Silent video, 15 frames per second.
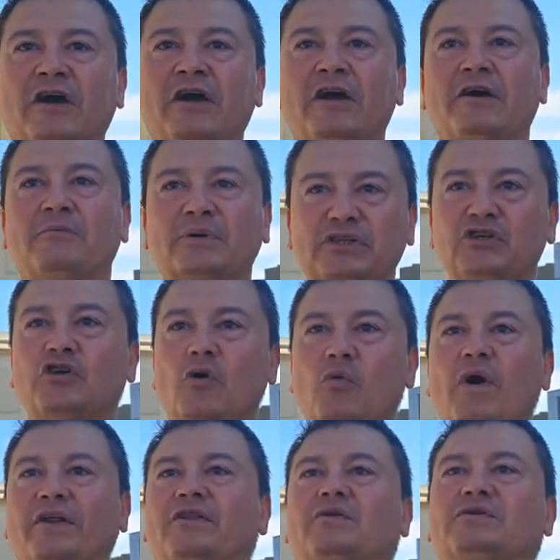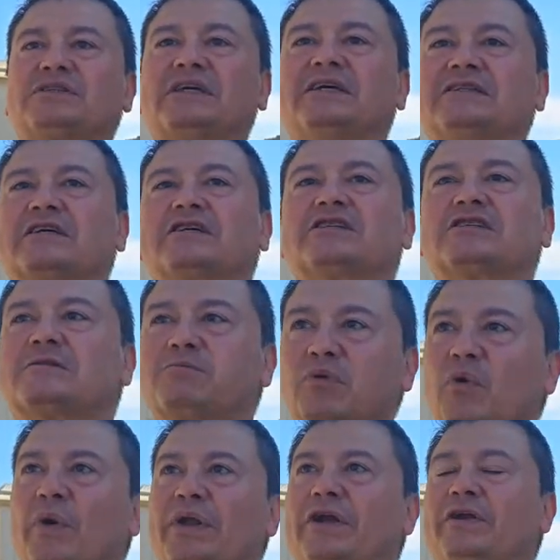But you don't want those things
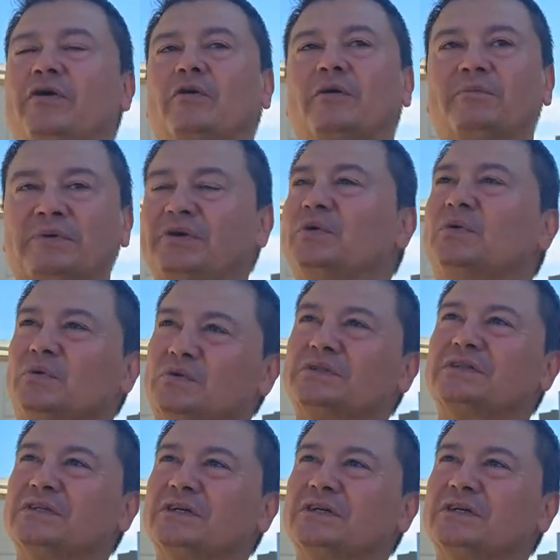exploited or abused.